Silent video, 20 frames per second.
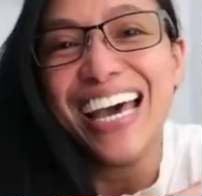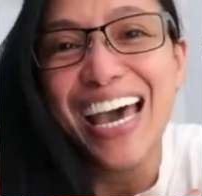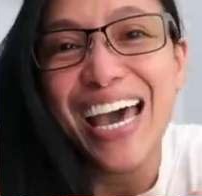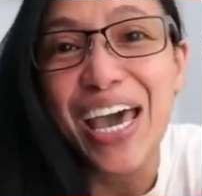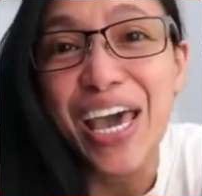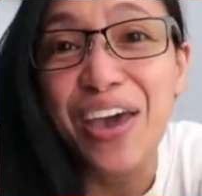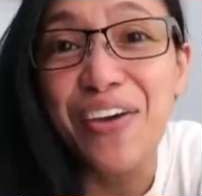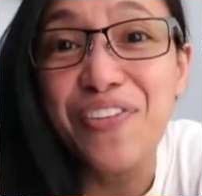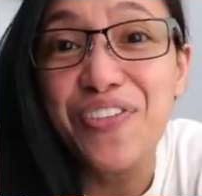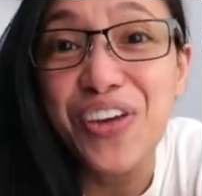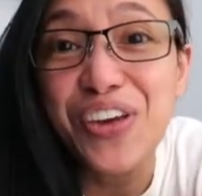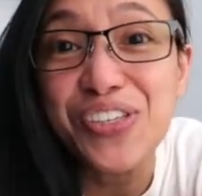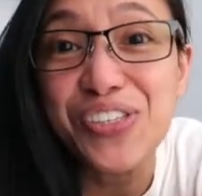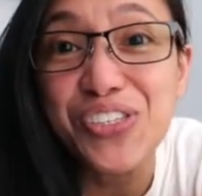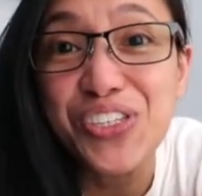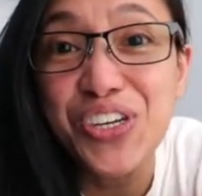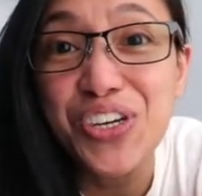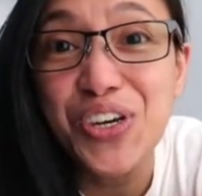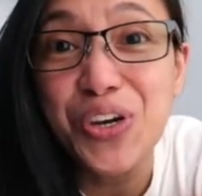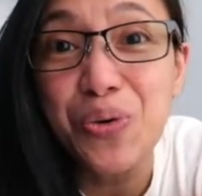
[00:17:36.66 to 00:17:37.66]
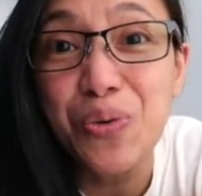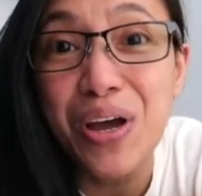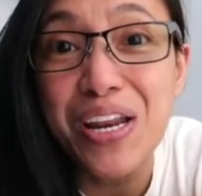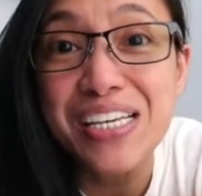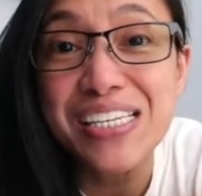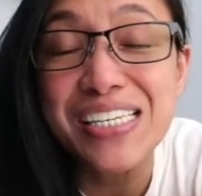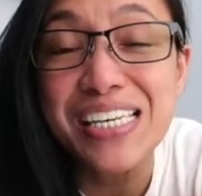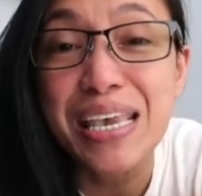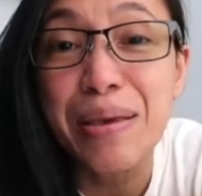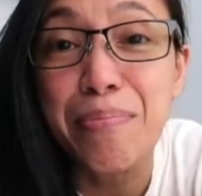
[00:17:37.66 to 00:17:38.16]
If you do want to
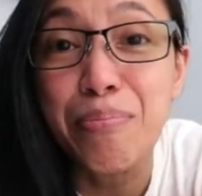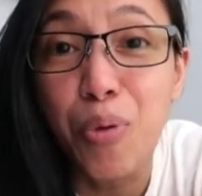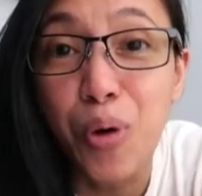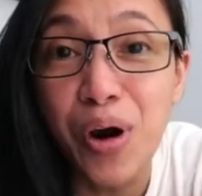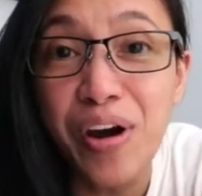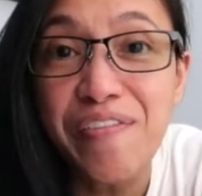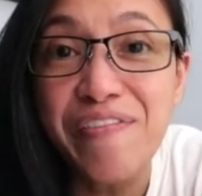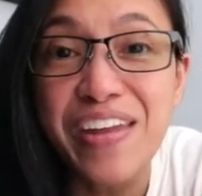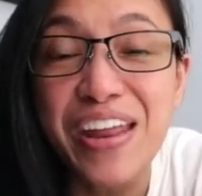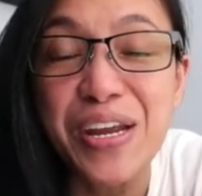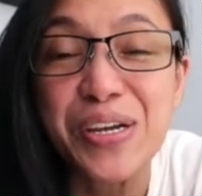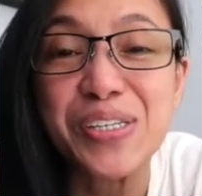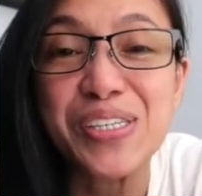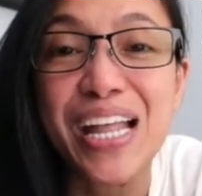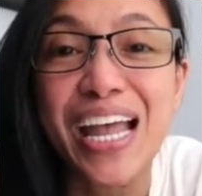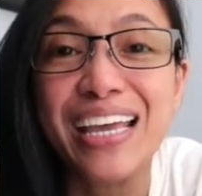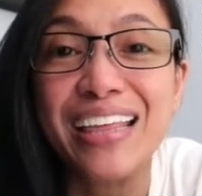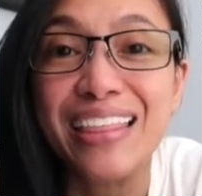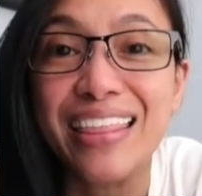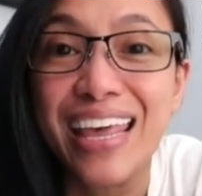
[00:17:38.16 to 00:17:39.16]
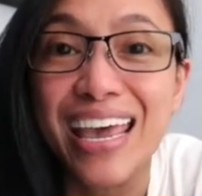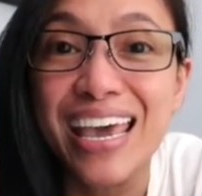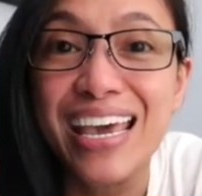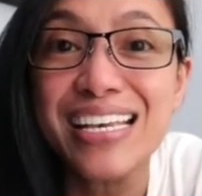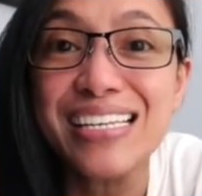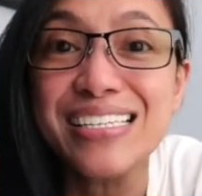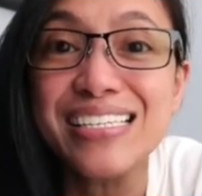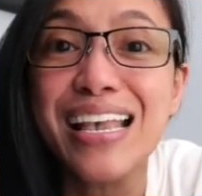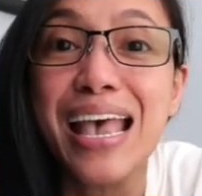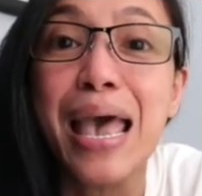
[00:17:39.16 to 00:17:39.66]
see more videos like
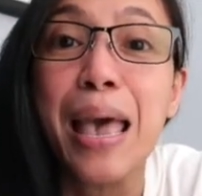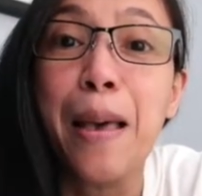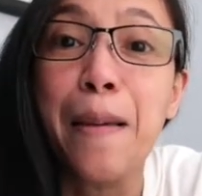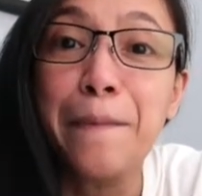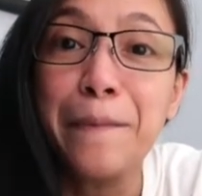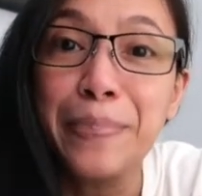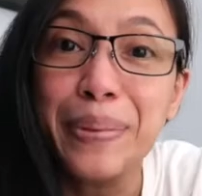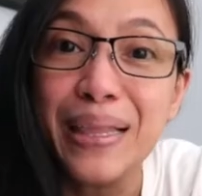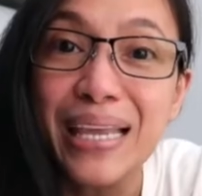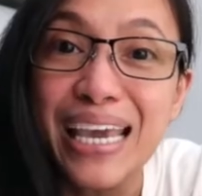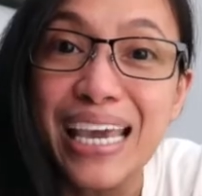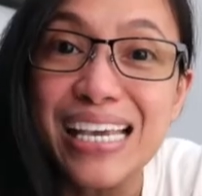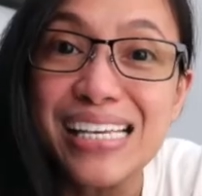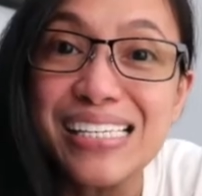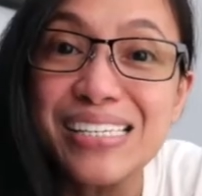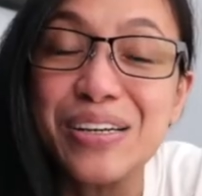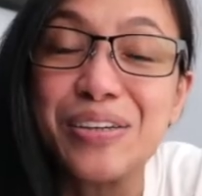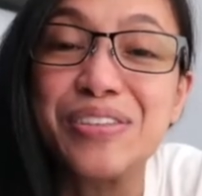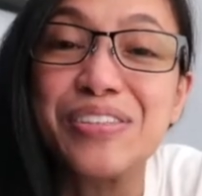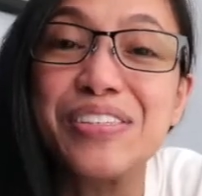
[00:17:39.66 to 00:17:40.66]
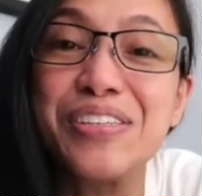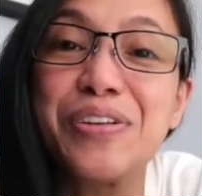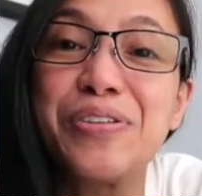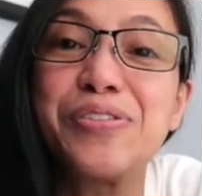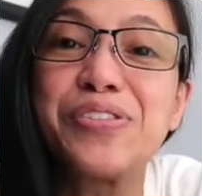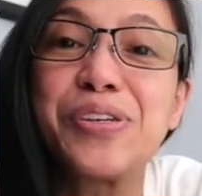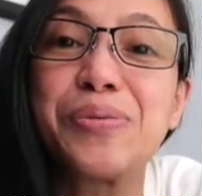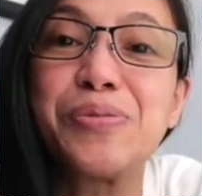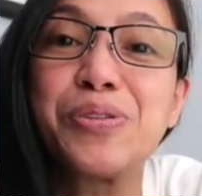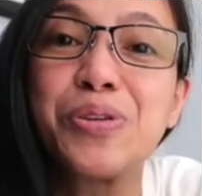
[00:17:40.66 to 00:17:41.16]
this, please consider
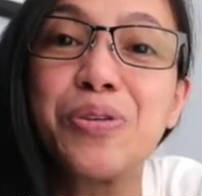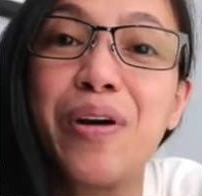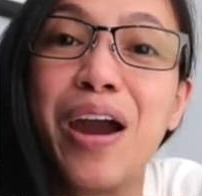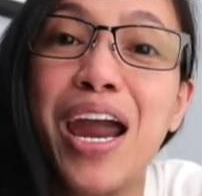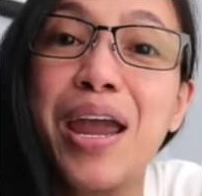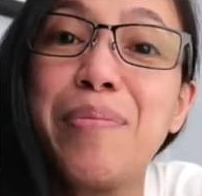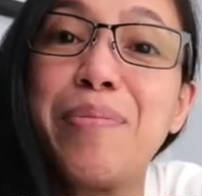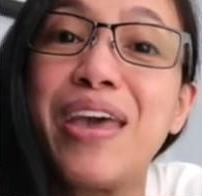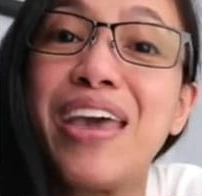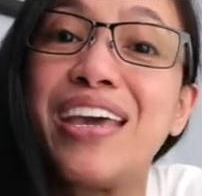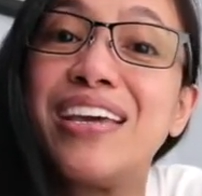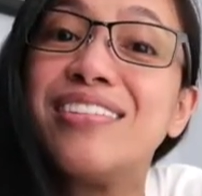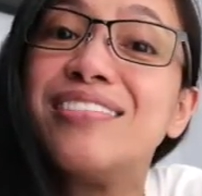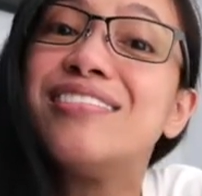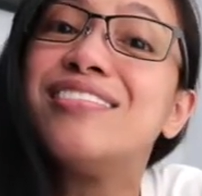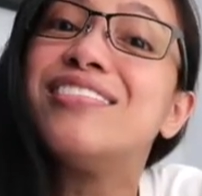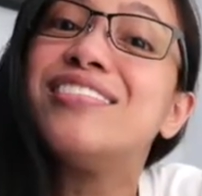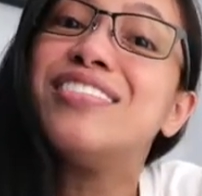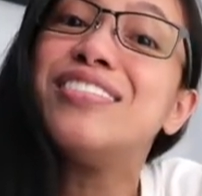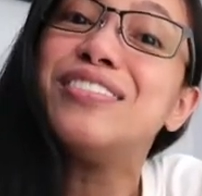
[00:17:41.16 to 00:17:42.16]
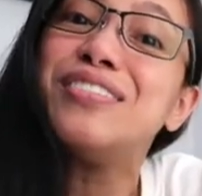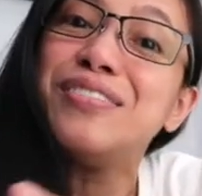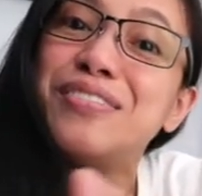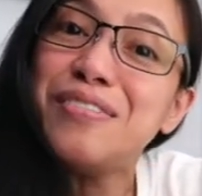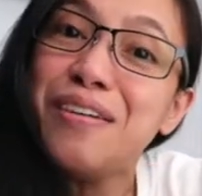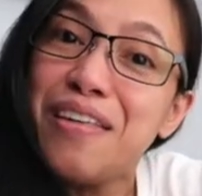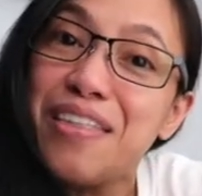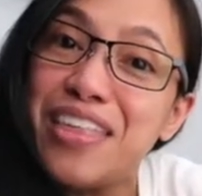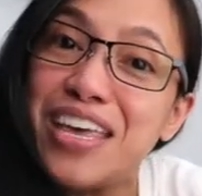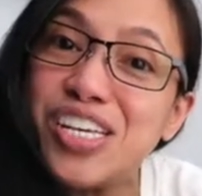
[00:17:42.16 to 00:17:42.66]
subscribing
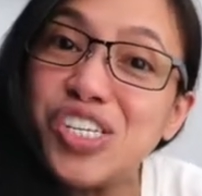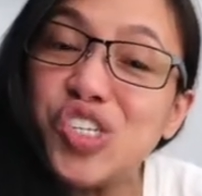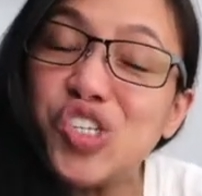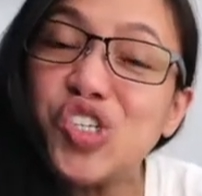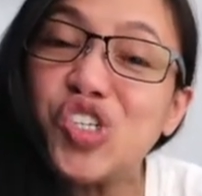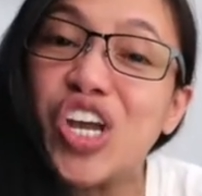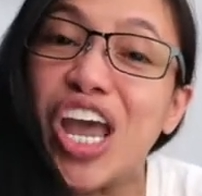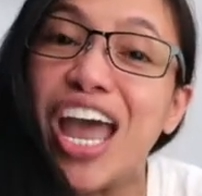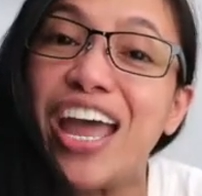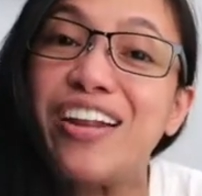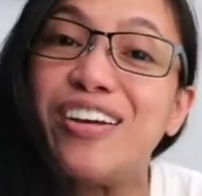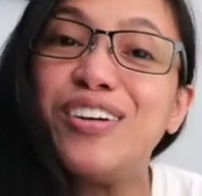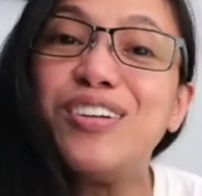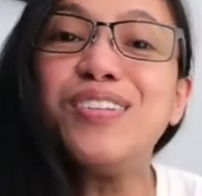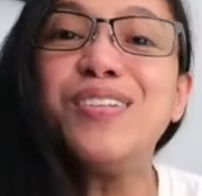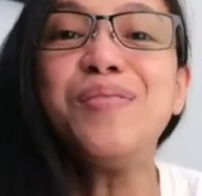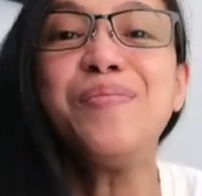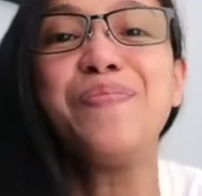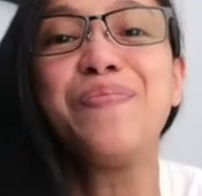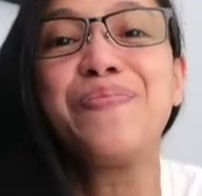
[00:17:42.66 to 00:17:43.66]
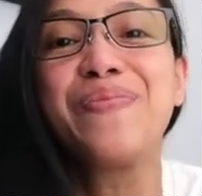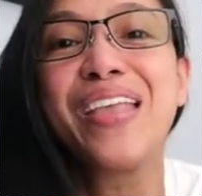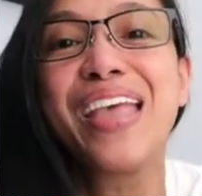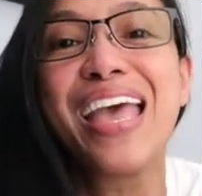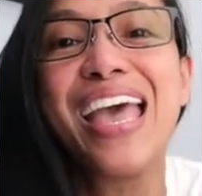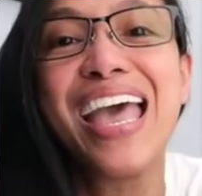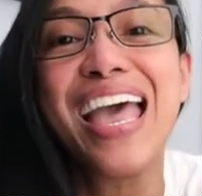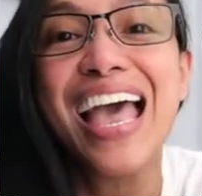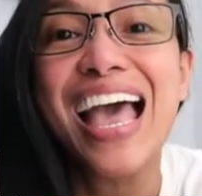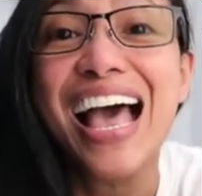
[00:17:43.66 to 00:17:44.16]
to this channel.
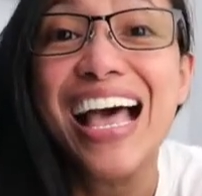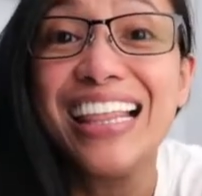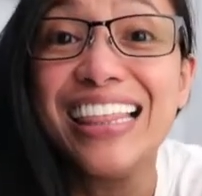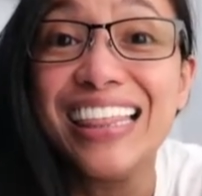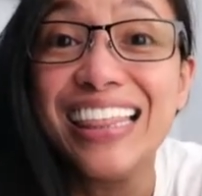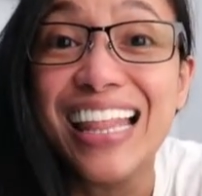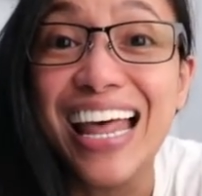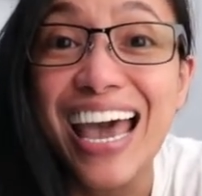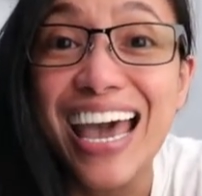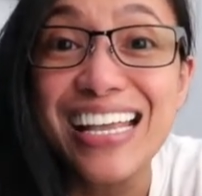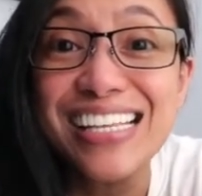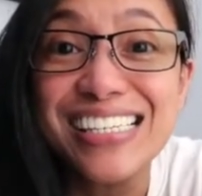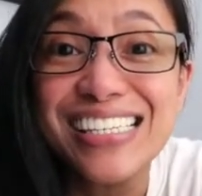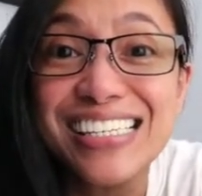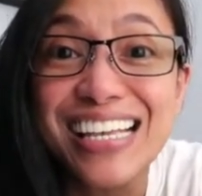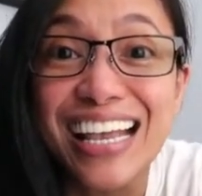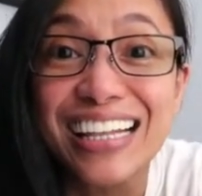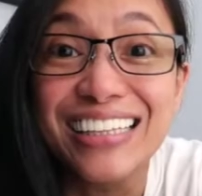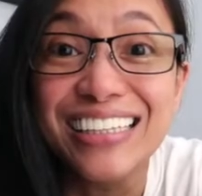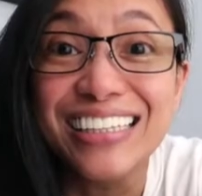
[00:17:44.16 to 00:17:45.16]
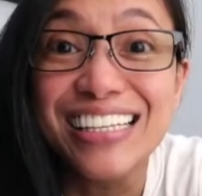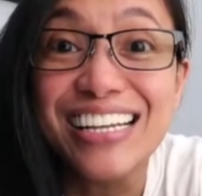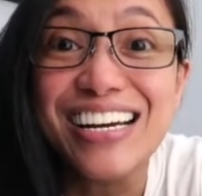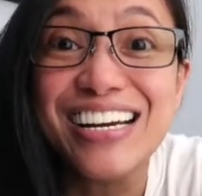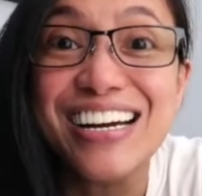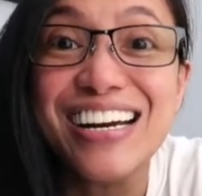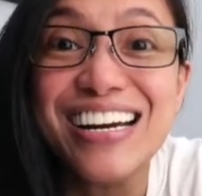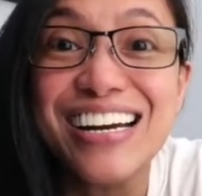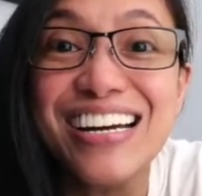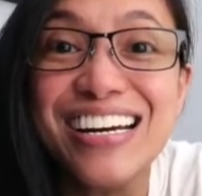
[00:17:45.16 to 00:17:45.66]
Let's
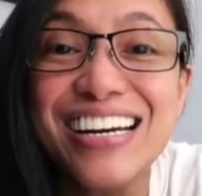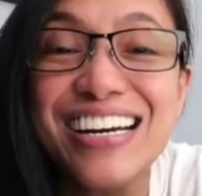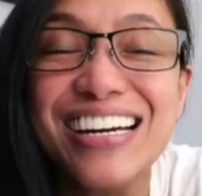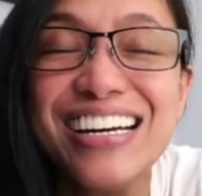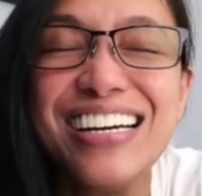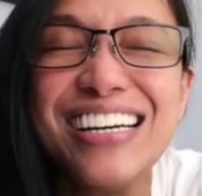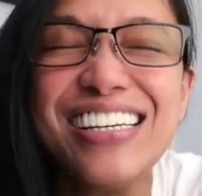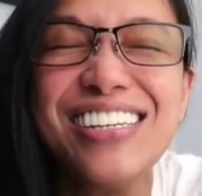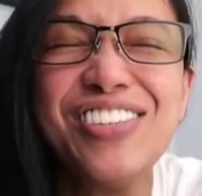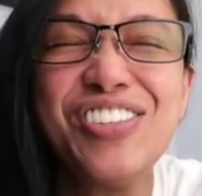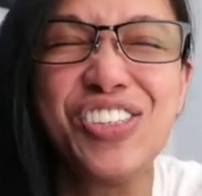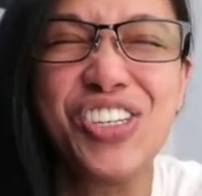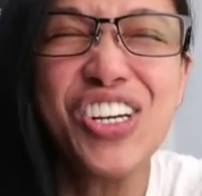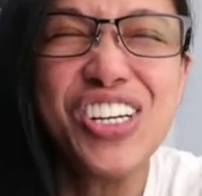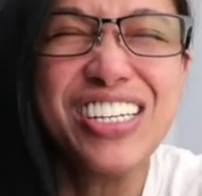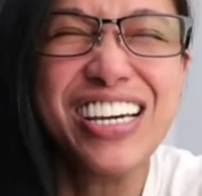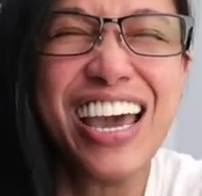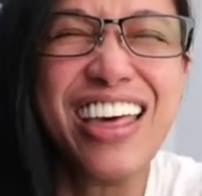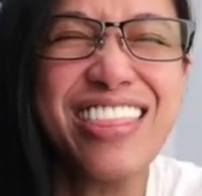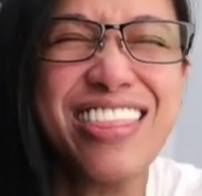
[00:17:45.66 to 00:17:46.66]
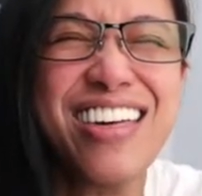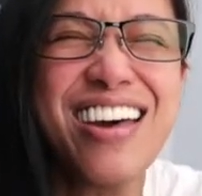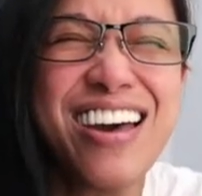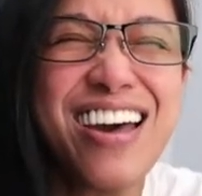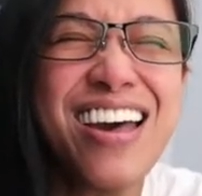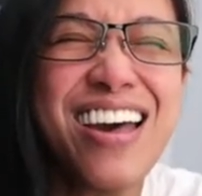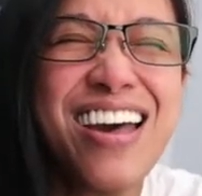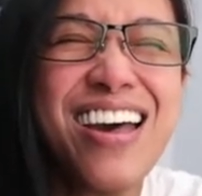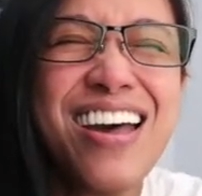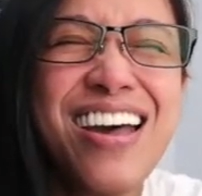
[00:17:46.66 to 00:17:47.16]
learn
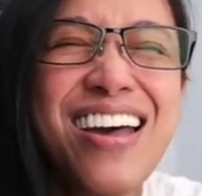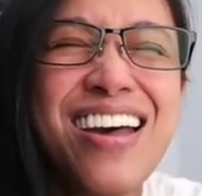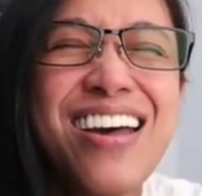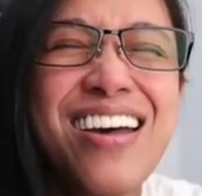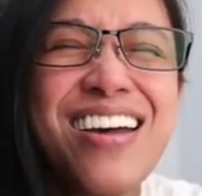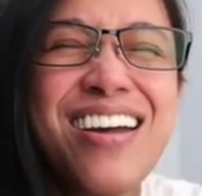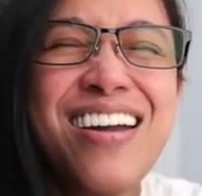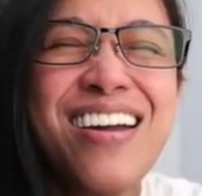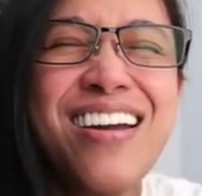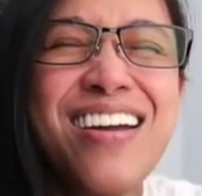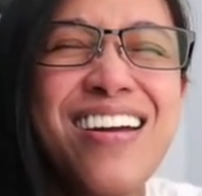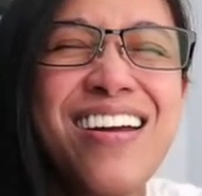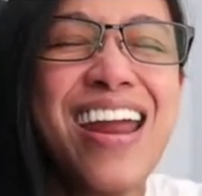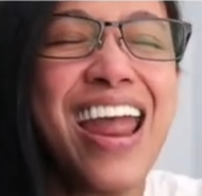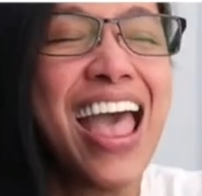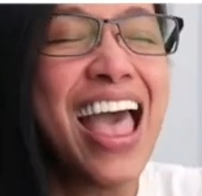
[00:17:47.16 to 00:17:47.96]
together.